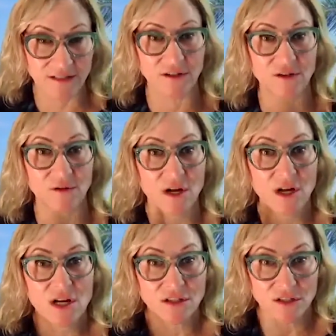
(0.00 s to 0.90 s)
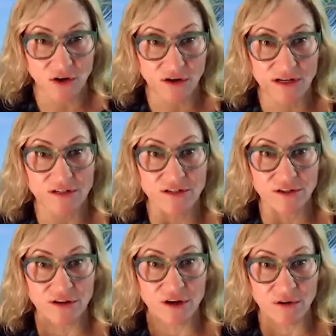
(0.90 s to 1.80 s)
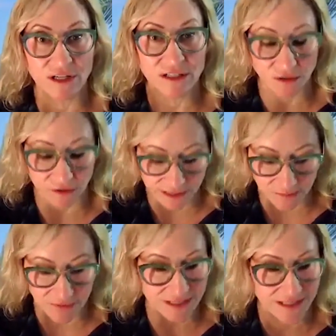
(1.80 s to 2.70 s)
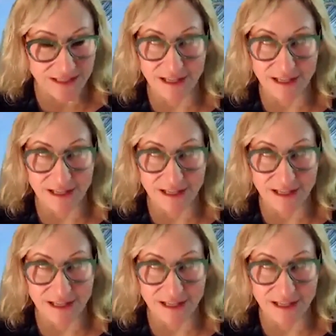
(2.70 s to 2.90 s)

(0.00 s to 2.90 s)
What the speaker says: So you started your own consulting business.